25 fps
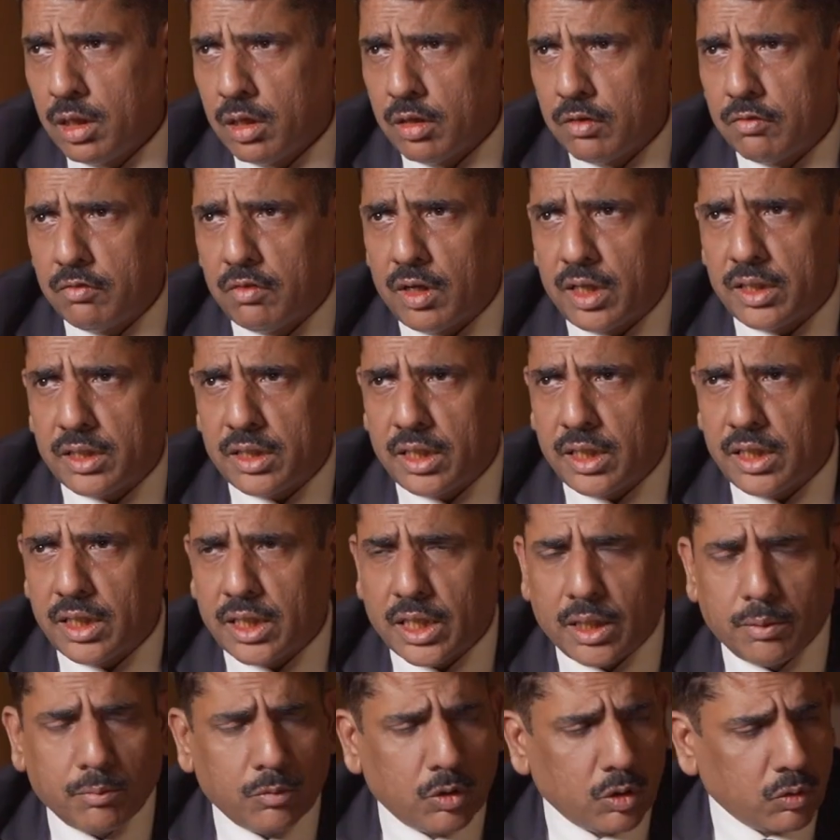One thing
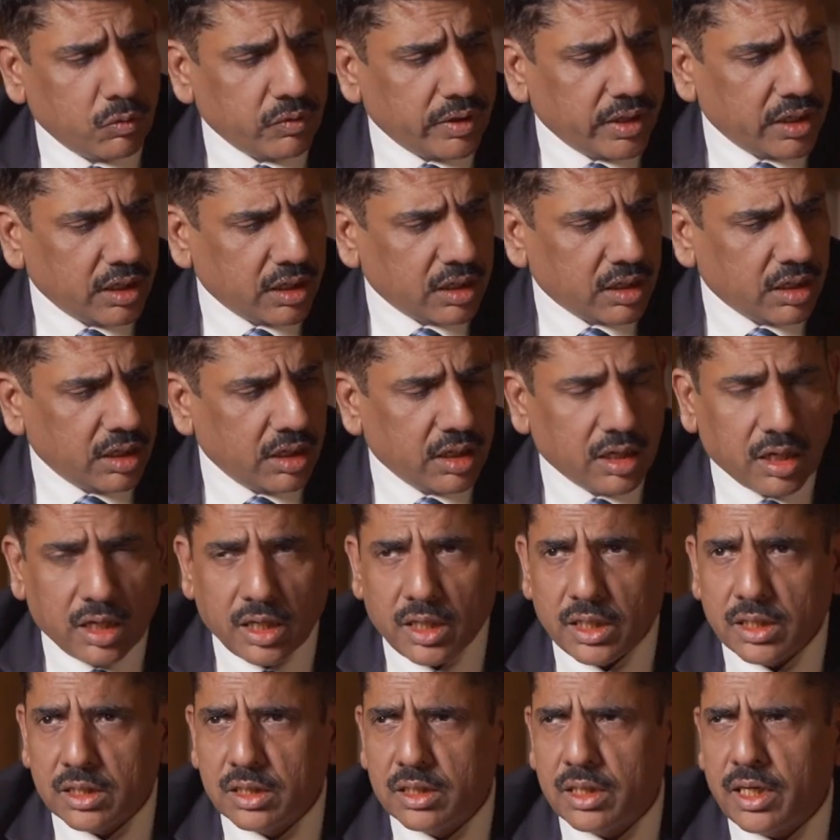came out very
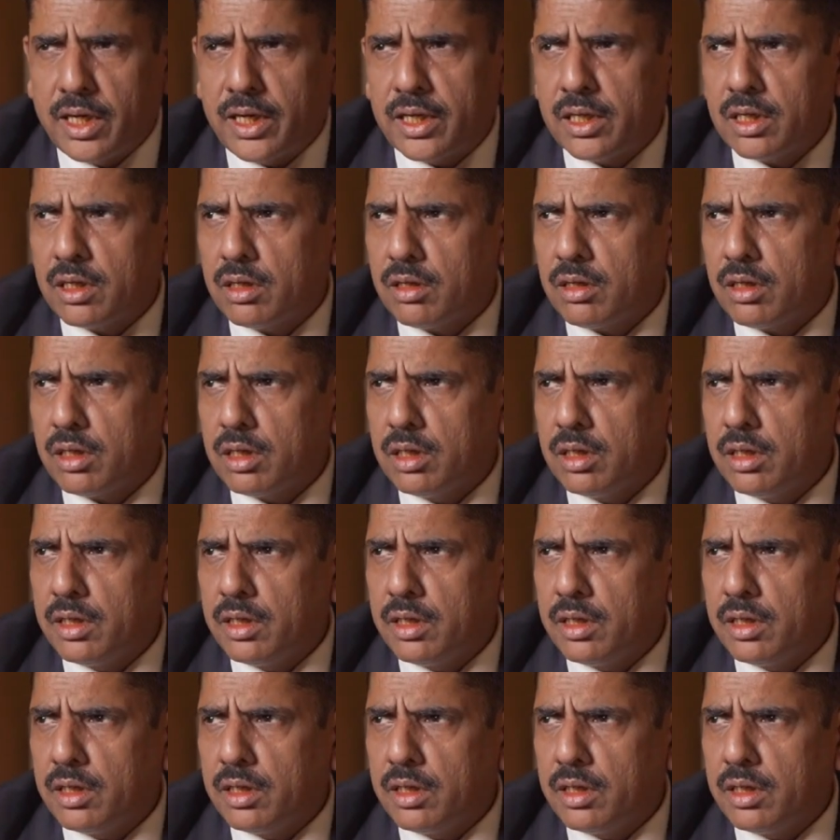clearly is that uh,